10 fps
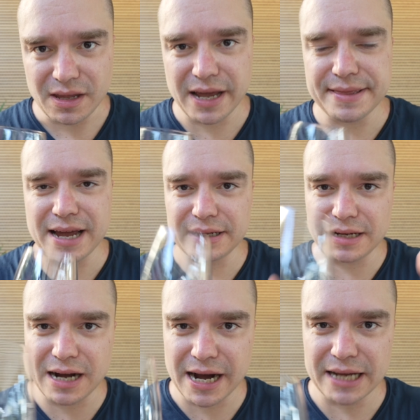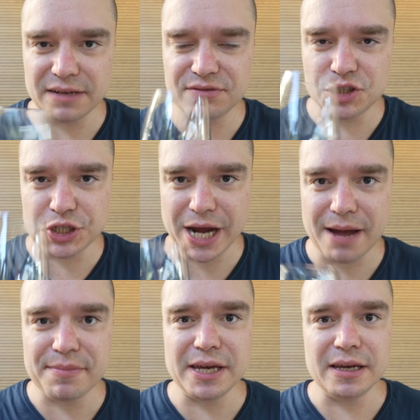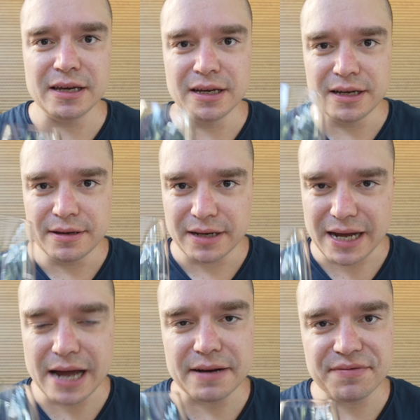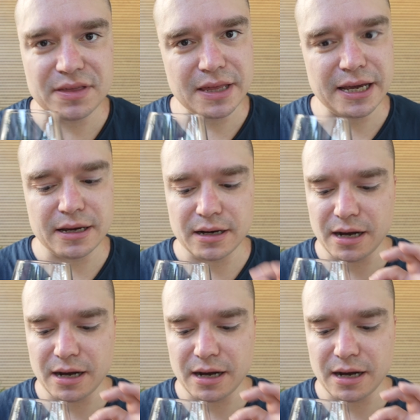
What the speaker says: And that kind of jammy, kind of thick,